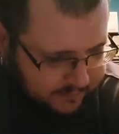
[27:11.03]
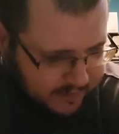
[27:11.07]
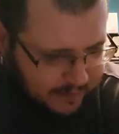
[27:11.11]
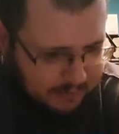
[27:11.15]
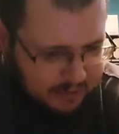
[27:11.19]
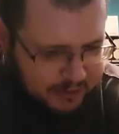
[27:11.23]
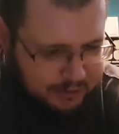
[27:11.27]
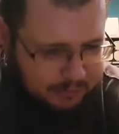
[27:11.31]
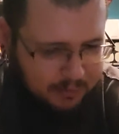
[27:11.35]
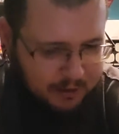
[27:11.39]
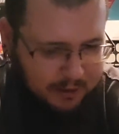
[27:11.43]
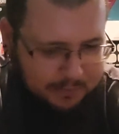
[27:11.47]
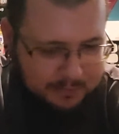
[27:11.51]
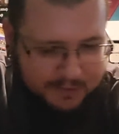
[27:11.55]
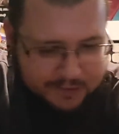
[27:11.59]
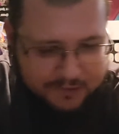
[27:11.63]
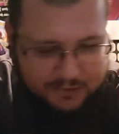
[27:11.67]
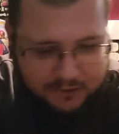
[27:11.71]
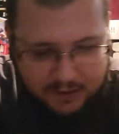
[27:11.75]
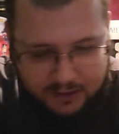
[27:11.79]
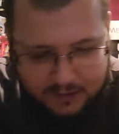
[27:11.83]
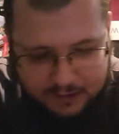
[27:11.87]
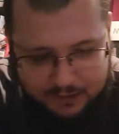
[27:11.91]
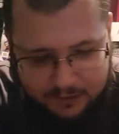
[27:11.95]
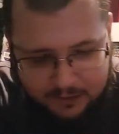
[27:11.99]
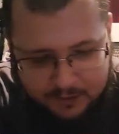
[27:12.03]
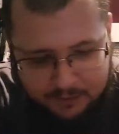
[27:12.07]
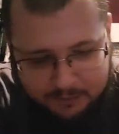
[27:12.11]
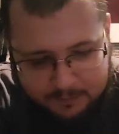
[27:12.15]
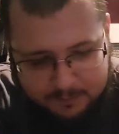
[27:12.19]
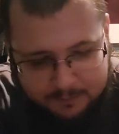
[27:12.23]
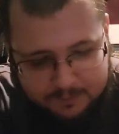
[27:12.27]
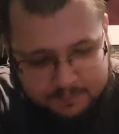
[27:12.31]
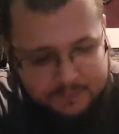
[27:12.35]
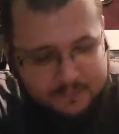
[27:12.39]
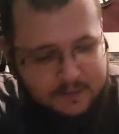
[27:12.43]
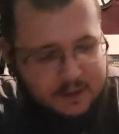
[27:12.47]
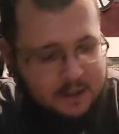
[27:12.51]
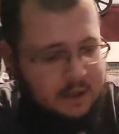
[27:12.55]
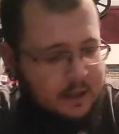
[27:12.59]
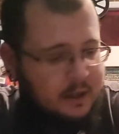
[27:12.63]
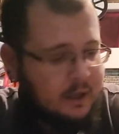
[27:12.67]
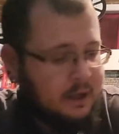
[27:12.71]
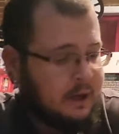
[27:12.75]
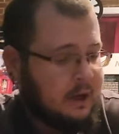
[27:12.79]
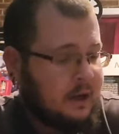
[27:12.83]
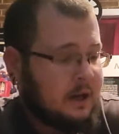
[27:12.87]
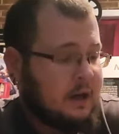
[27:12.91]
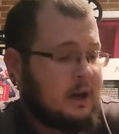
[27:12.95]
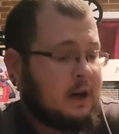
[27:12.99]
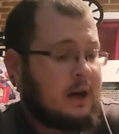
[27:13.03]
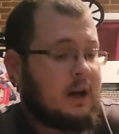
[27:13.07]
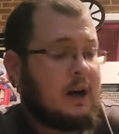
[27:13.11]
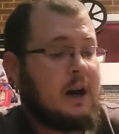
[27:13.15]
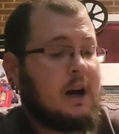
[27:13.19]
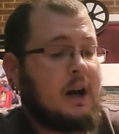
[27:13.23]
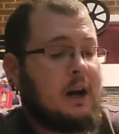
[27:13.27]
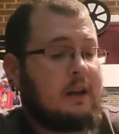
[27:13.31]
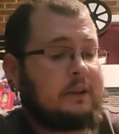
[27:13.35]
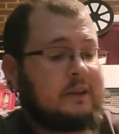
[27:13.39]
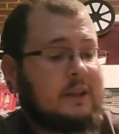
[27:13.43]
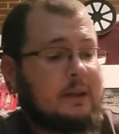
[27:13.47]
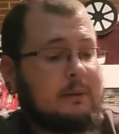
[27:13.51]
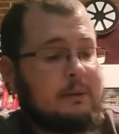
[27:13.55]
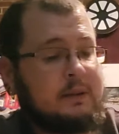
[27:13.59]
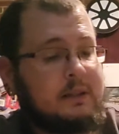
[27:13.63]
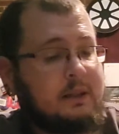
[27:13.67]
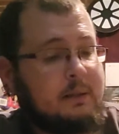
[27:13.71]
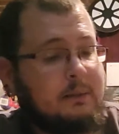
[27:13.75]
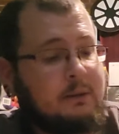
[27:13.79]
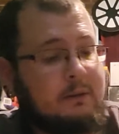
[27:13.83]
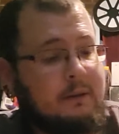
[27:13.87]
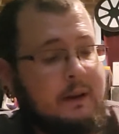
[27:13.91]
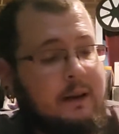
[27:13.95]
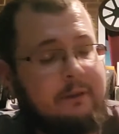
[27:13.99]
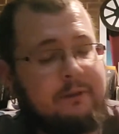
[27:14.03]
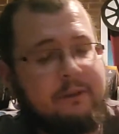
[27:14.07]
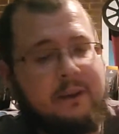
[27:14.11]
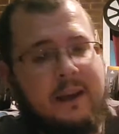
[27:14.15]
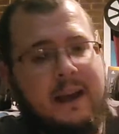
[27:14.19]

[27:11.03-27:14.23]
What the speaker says: I miss Blockbuster, actually. WWF